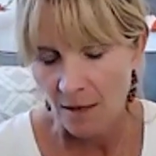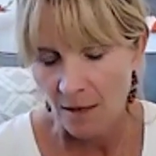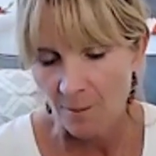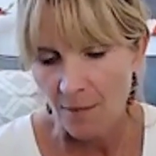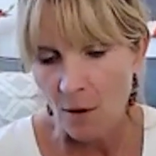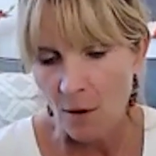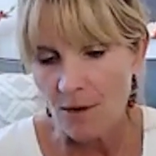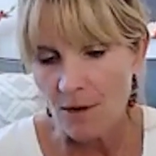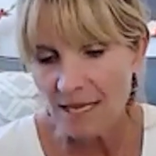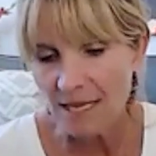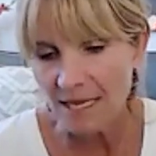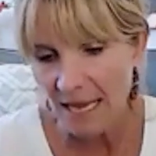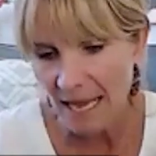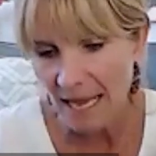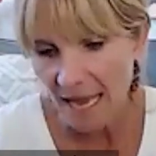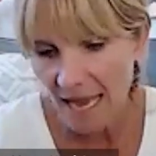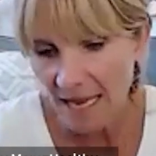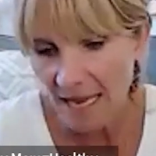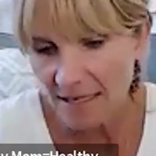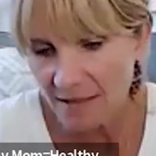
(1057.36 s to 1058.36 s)
But we
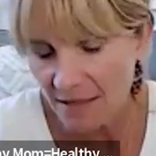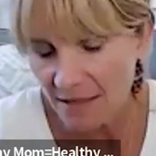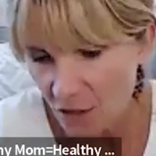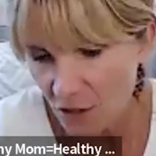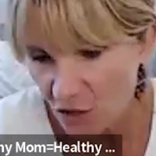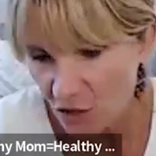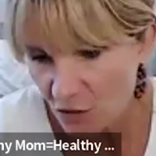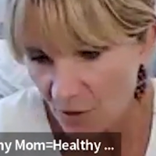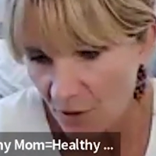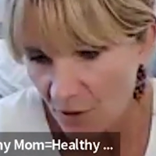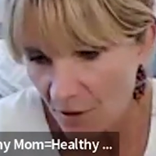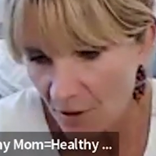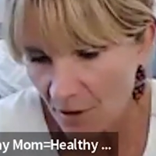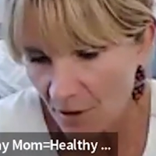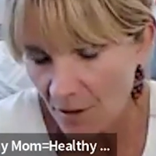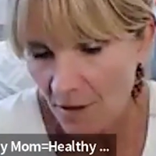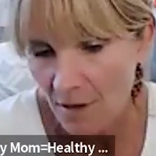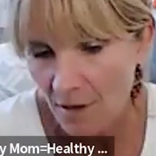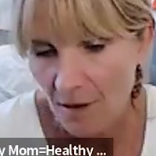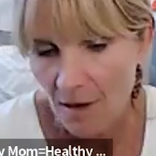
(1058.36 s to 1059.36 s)
can
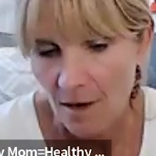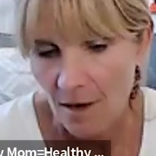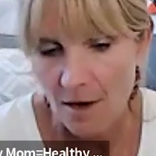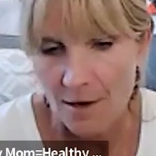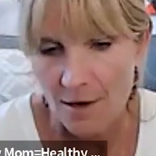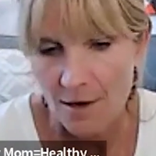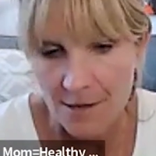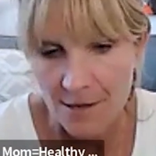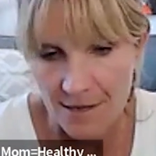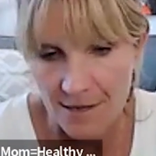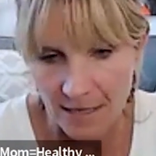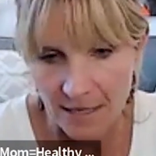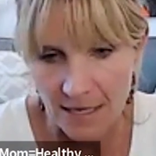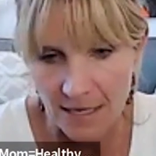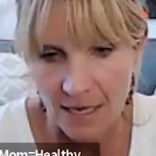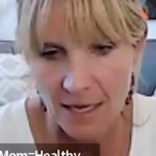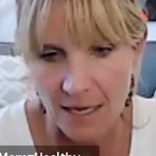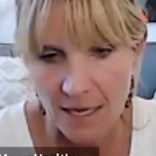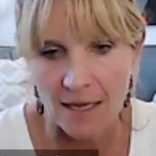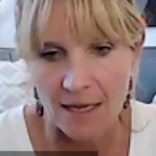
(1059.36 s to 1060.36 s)
control our
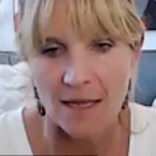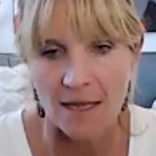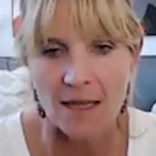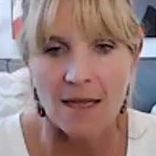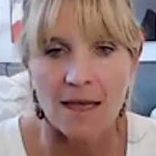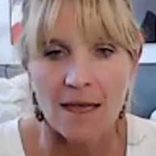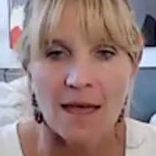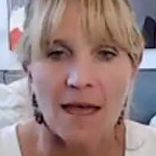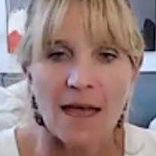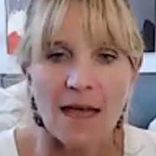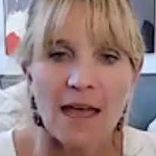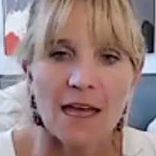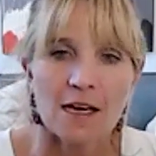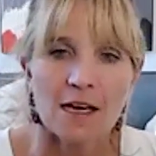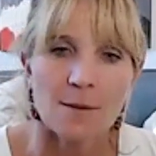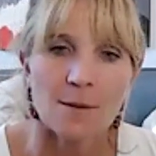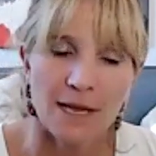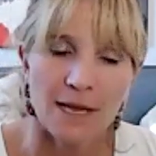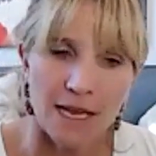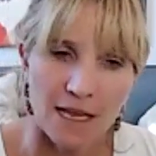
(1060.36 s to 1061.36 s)
thinking and
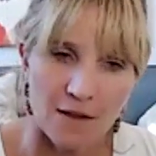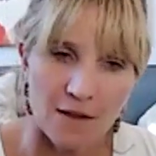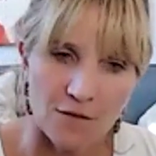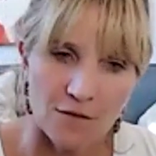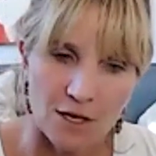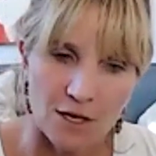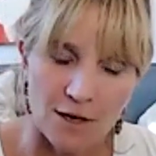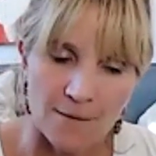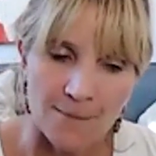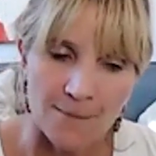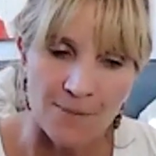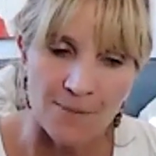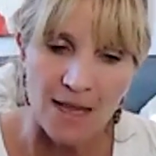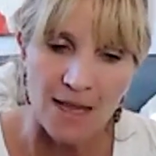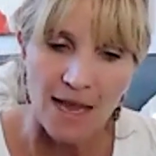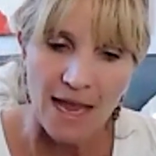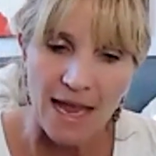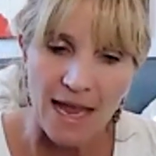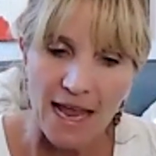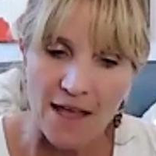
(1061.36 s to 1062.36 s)
our behavior.
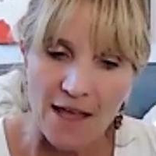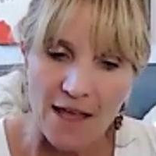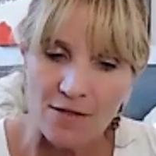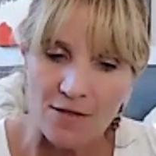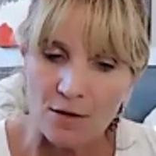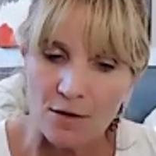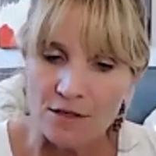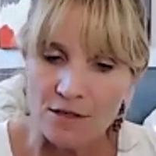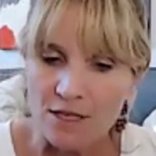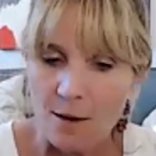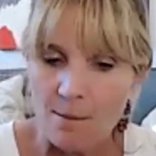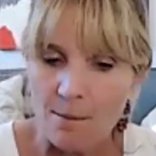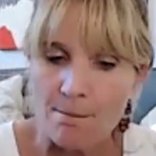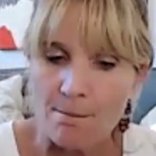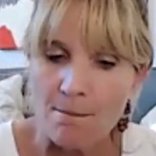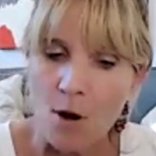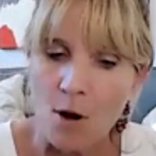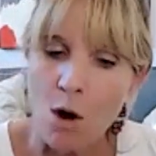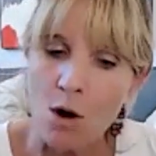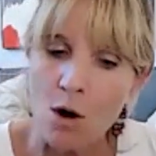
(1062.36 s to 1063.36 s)
And those
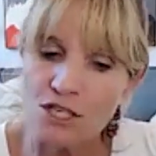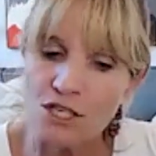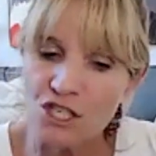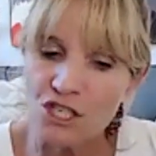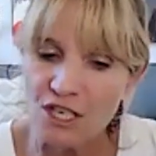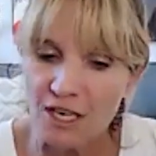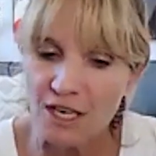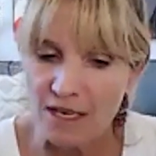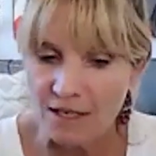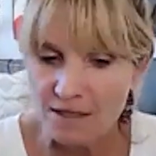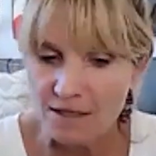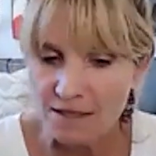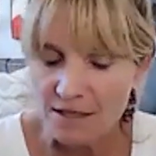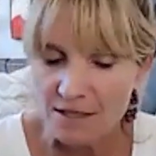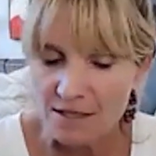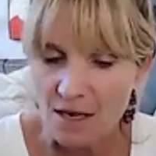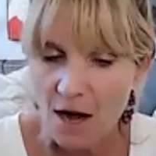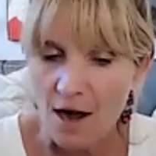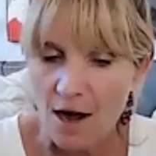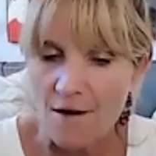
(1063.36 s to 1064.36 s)

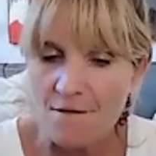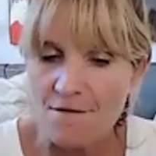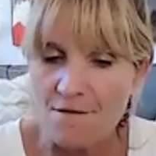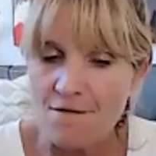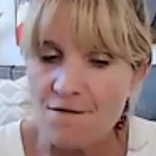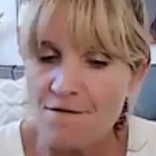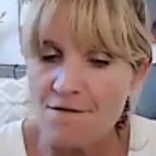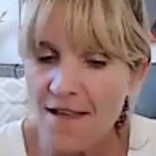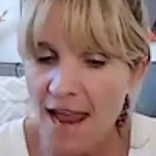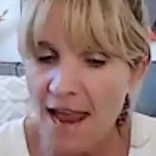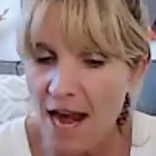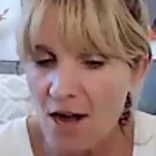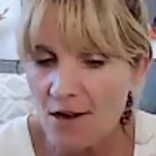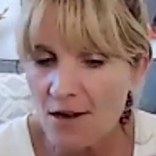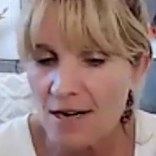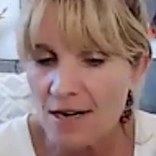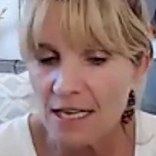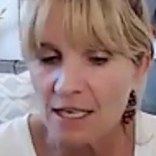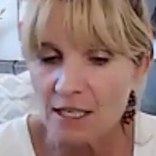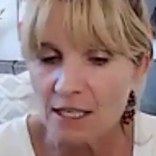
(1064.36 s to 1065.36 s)
emotions are
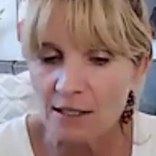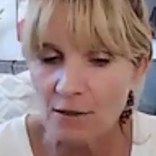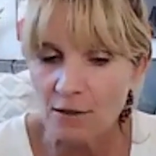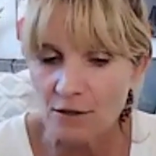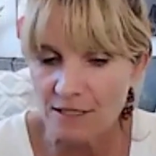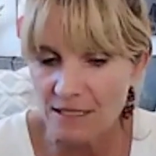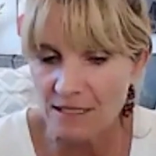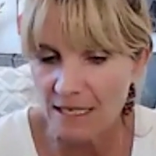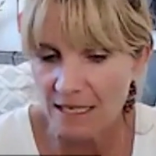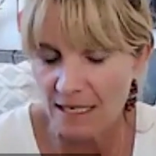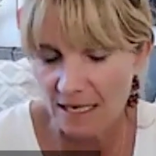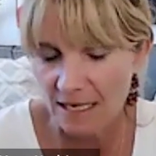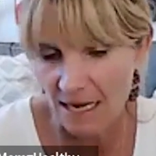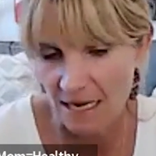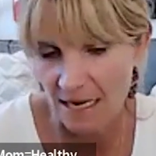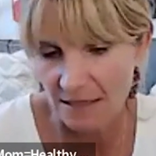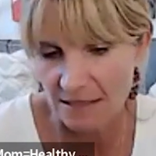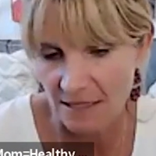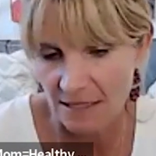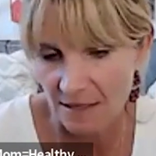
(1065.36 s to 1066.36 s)
very closely
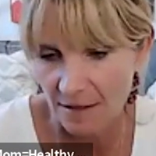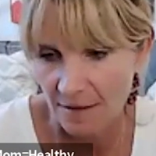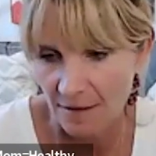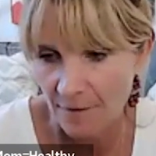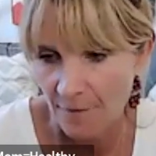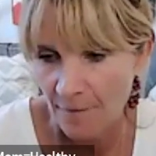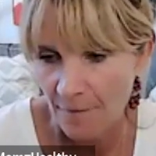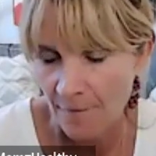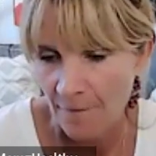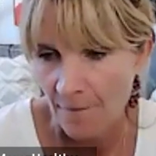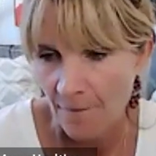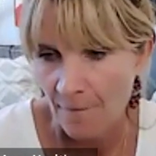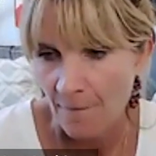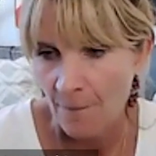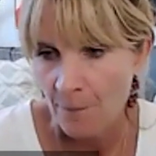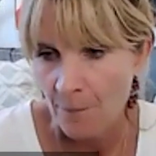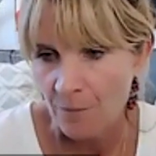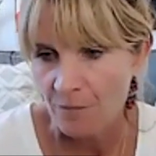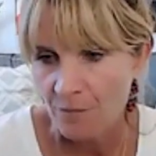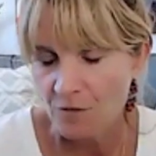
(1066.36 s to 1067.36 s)
connected
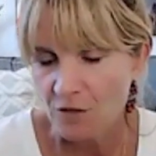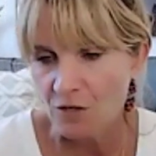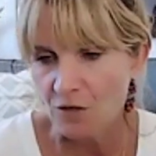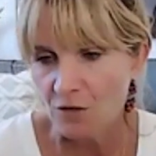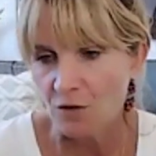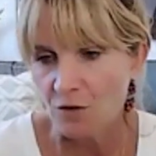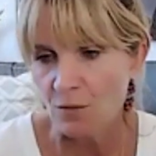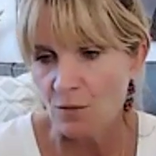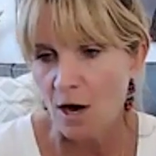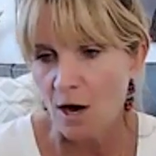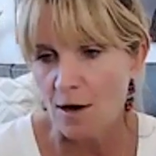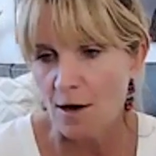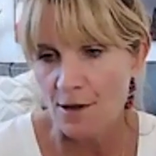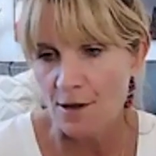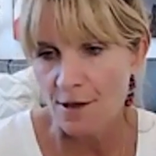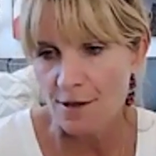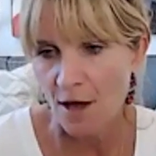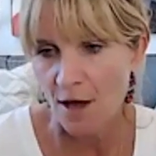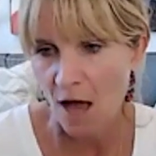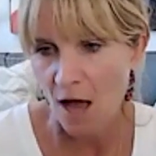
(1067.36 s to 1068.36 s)
to our
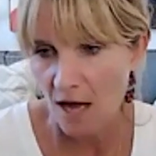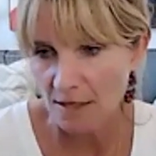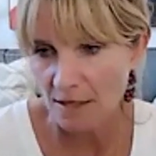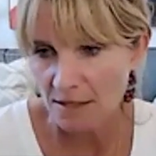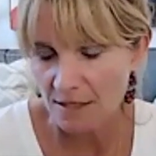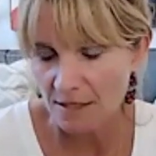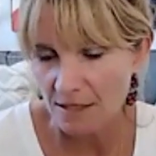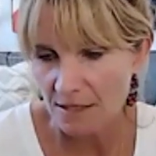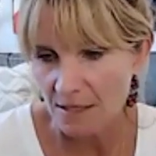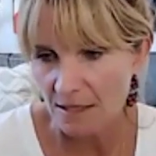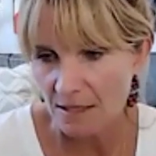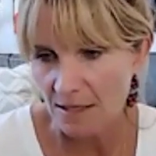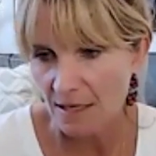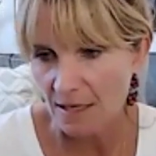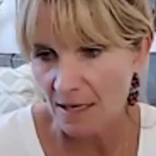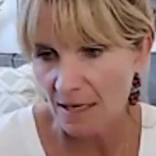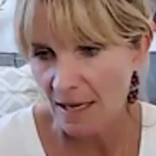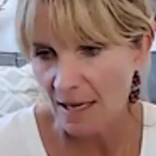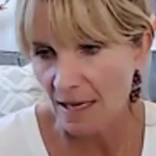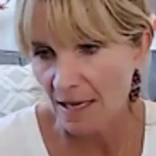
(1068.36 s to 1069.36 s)
thoughts
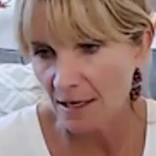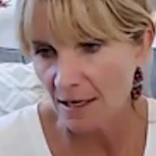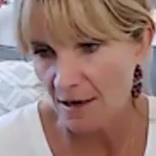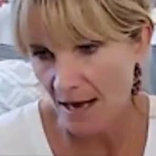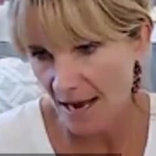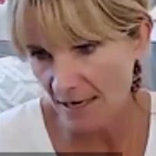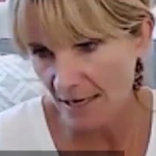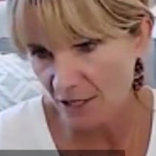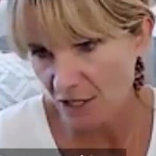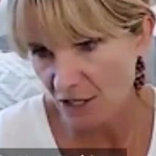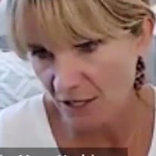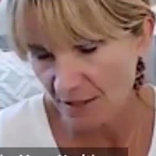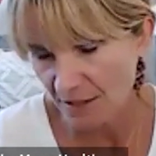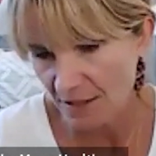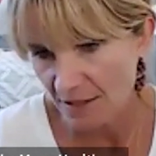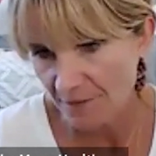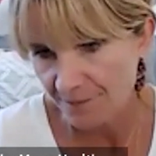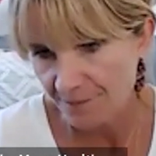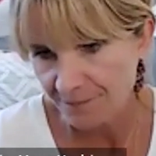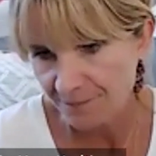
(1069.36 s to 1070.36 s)
and our
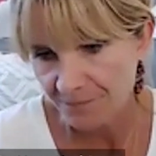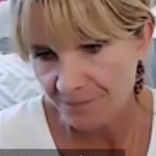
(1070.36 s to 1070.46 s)
actions.